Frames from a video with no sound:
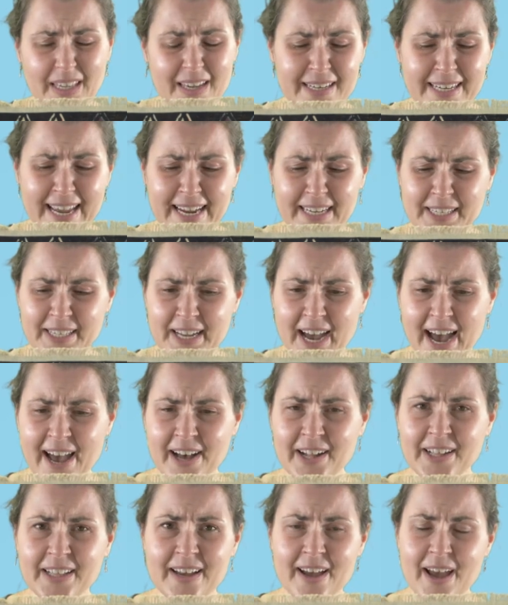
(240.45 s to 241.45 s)

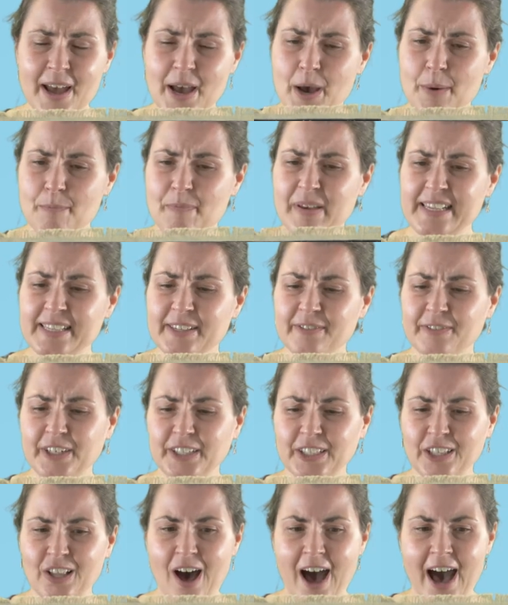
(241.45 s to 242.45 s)
textile, a piece of
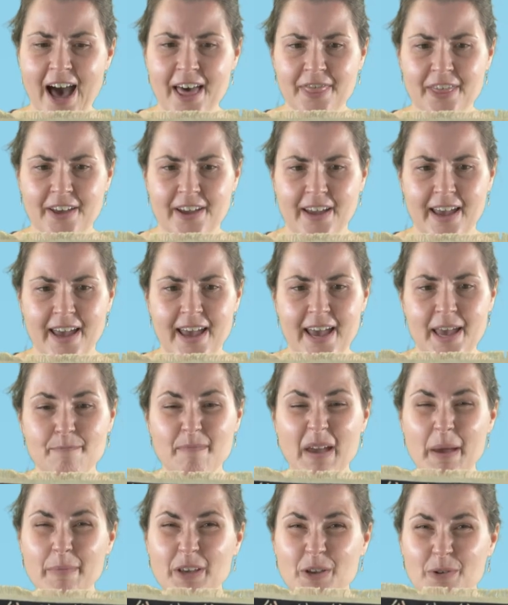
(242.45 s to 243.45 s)
cloth, and
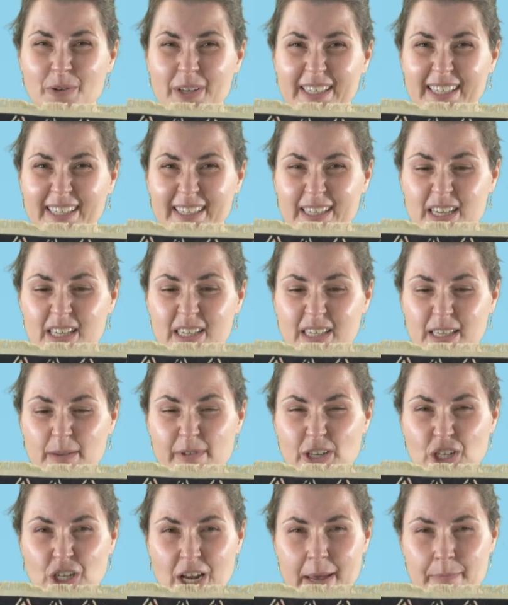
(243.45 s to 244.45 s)
maybe you can see some
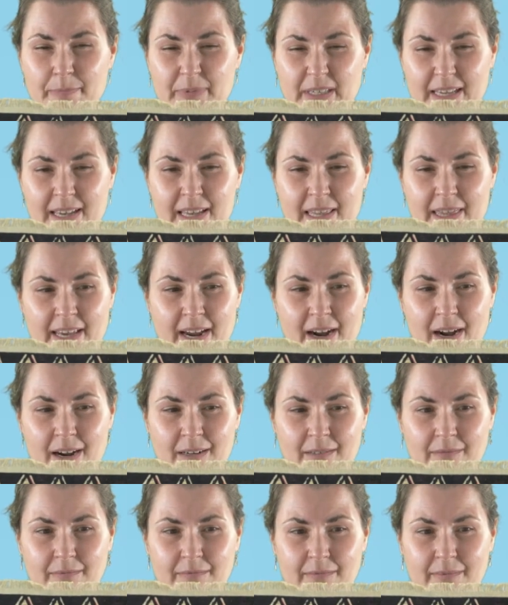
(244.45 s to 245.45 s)
shapes in
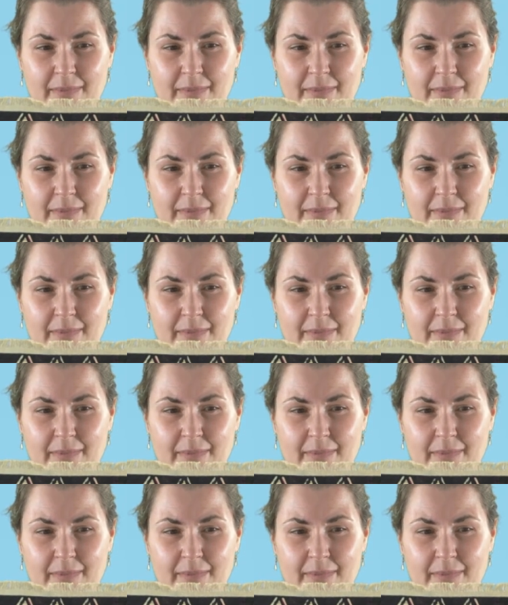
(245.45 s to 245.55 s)
there.